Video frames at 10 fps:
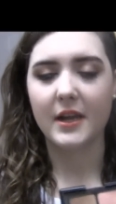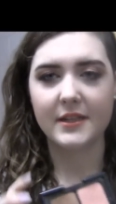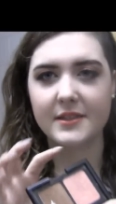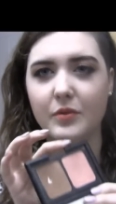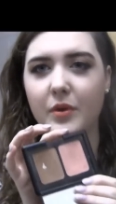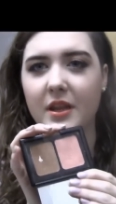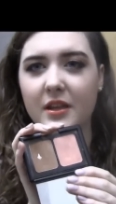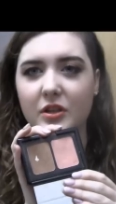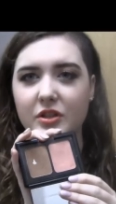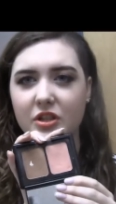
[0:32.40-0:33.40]
It's the one
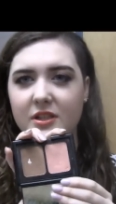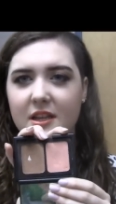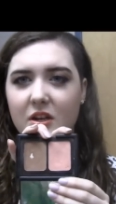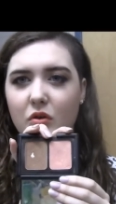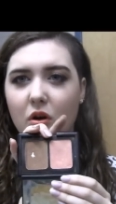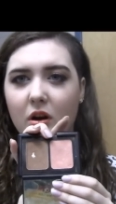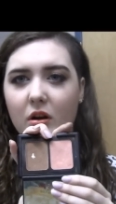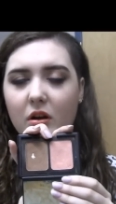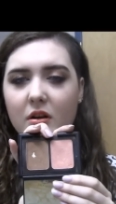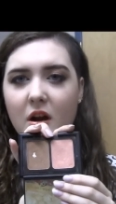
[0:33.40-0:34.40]
that looks just like Nar
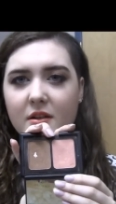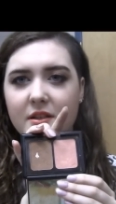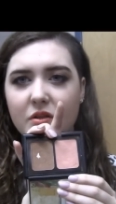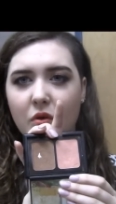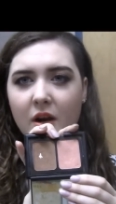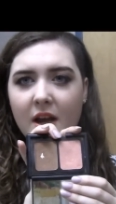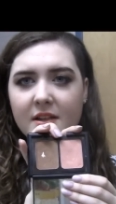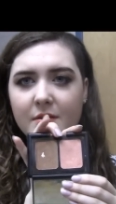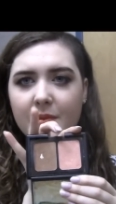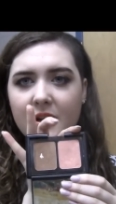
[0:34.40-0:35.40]
Nars's
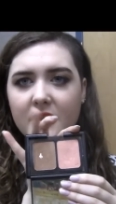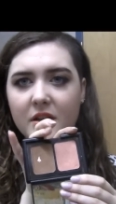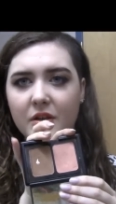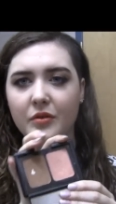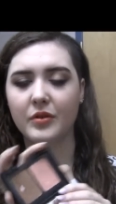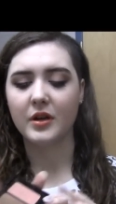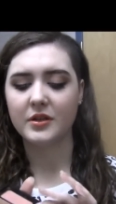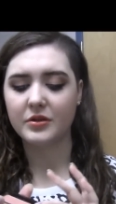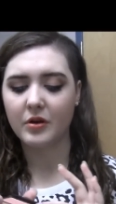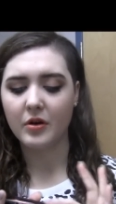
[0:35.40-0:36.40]
Orgasm and
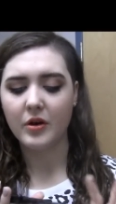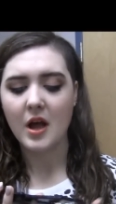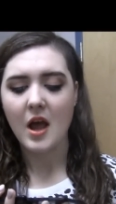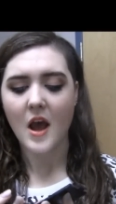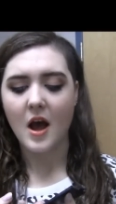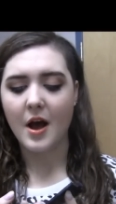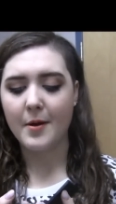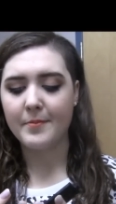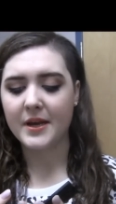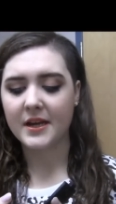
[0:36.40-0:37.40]
Laguna duo
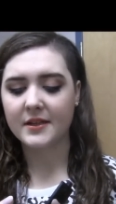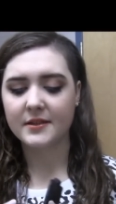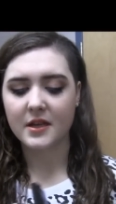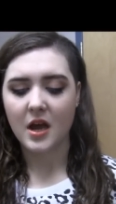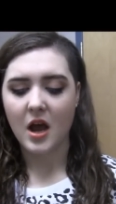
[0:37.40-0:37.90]
um, because